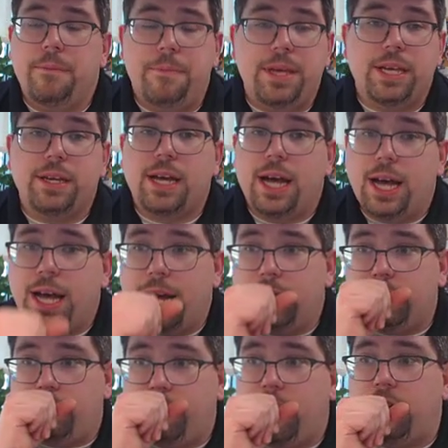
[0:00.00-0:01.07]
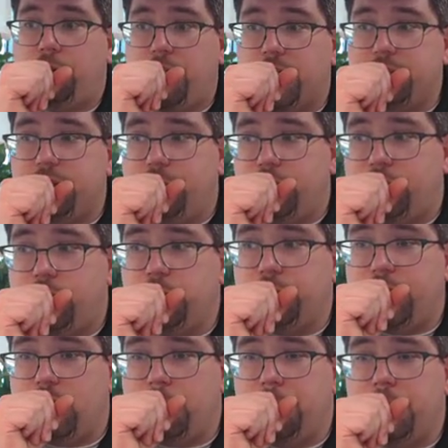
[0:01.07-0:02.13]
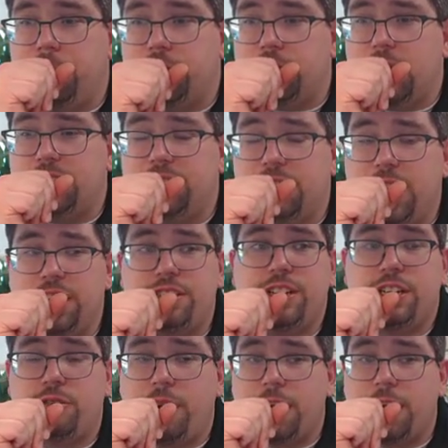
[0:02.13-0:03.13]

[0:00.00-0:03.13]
Be aggressive with fluid therapy and resuscitation and